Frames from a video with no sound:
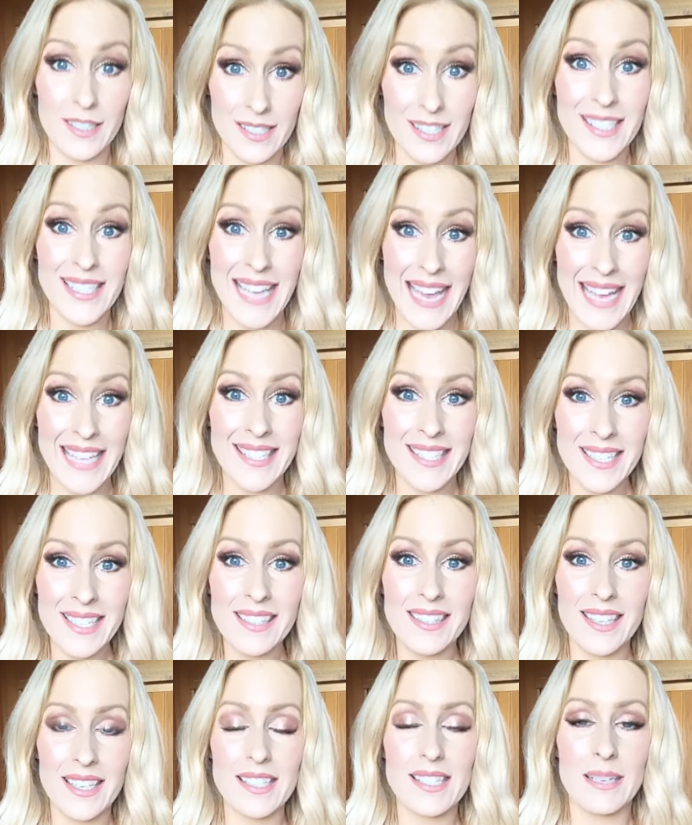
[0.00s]

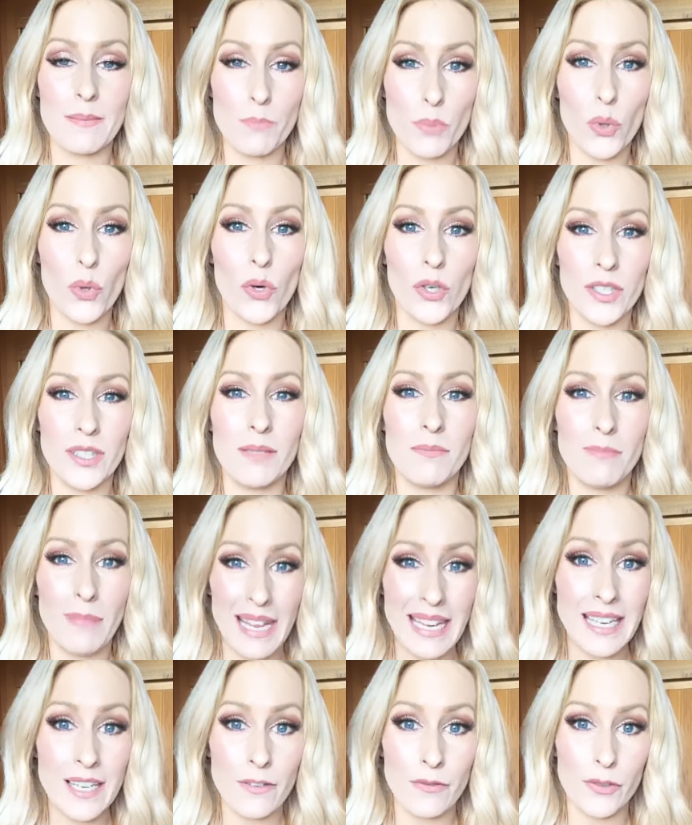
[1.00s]
standard that's important and
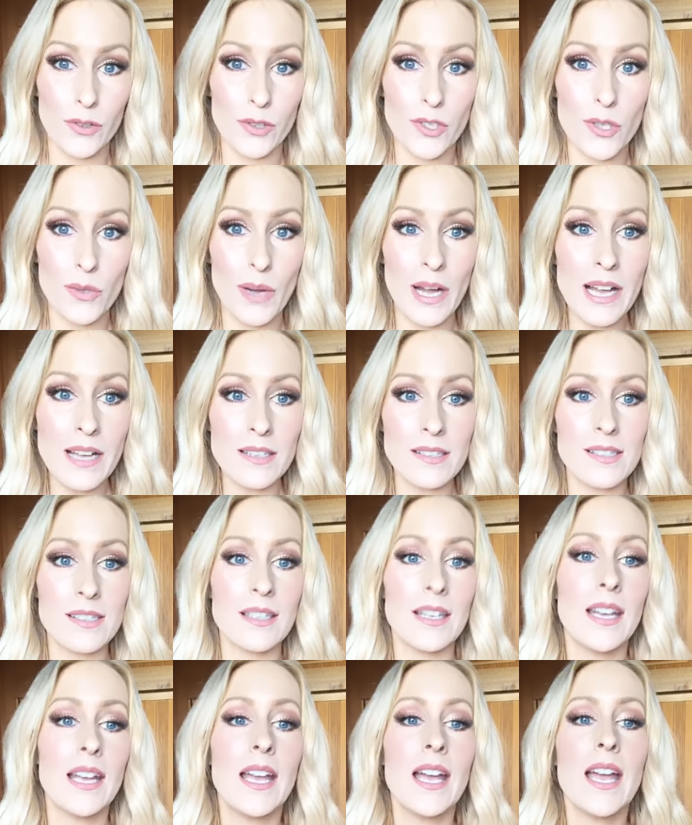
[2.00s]
meaningful to us.
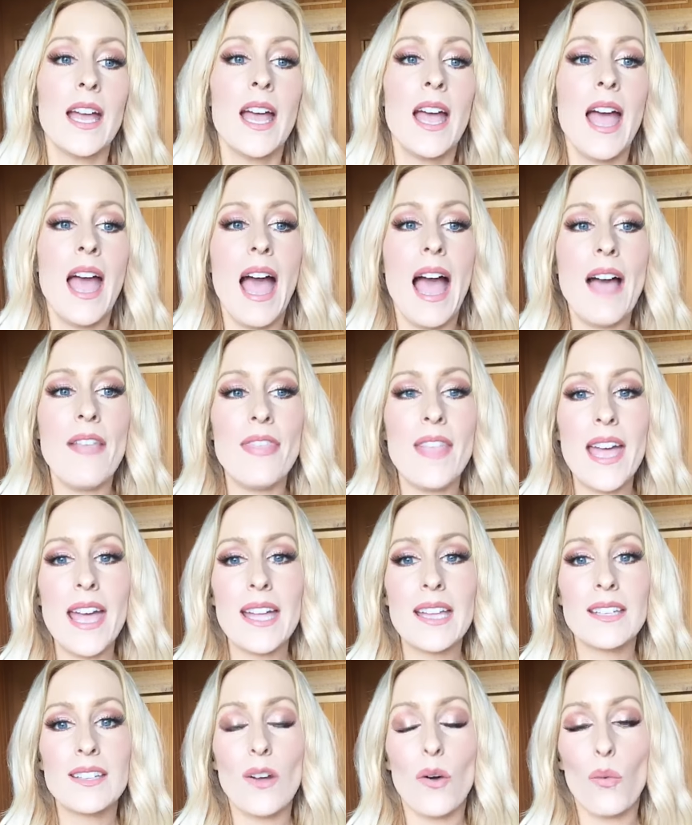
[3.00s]
And
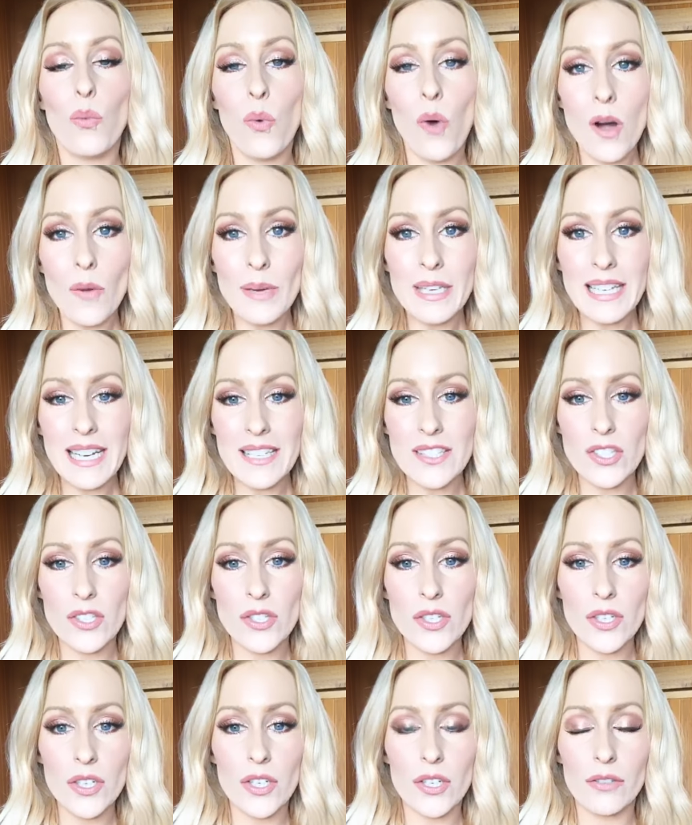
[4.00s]
then what we need to
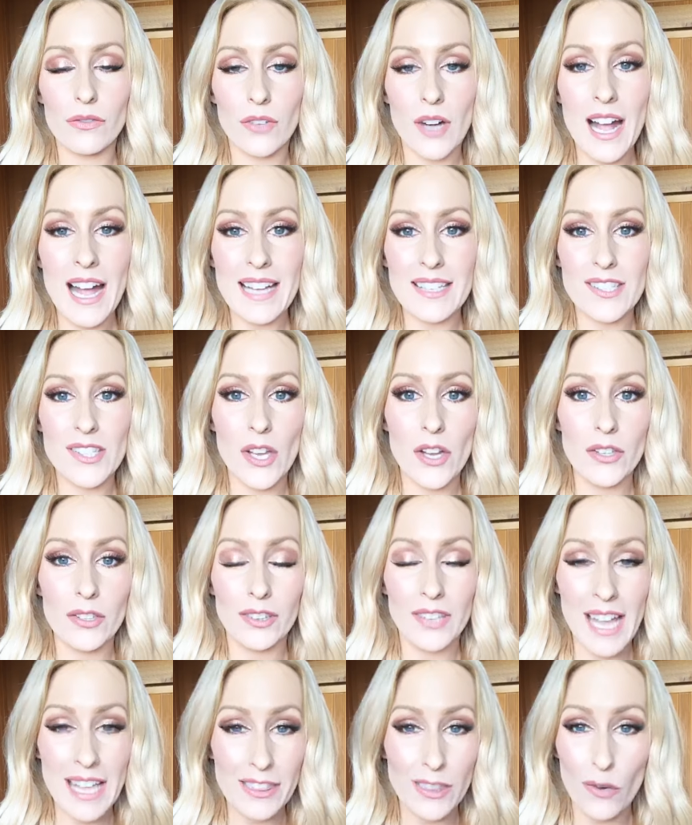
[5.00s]
do, right? So,
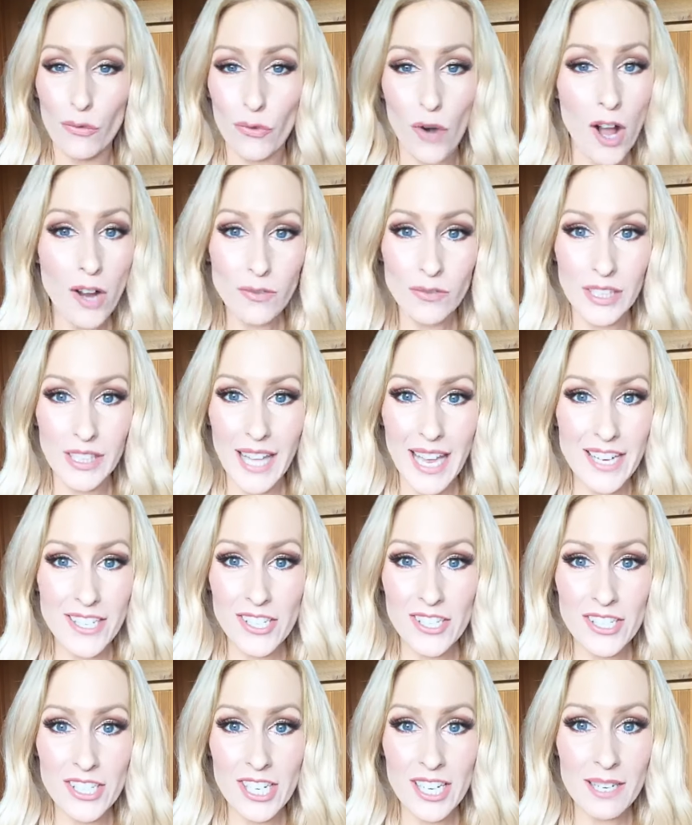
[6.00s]
like the wrong
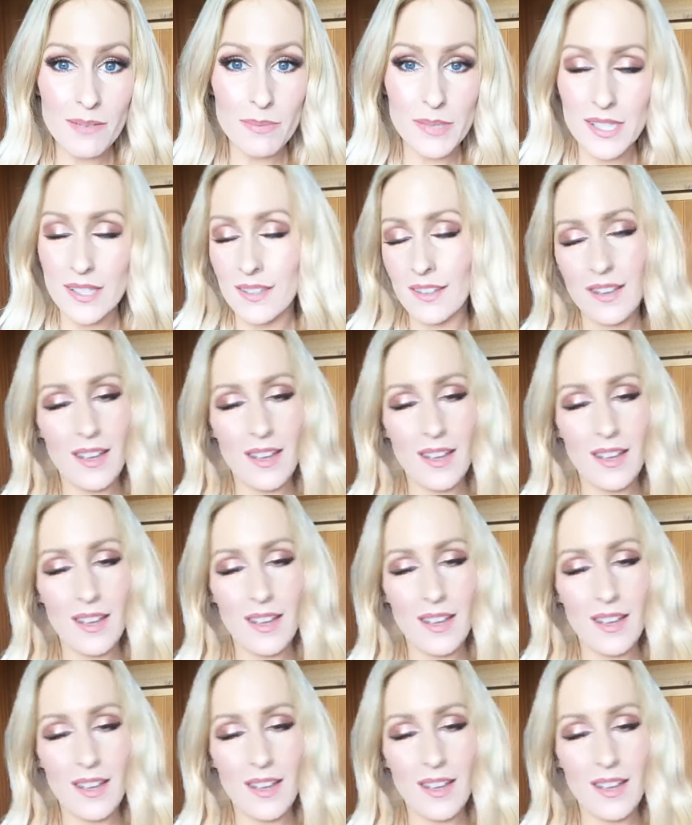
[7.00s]
relationships,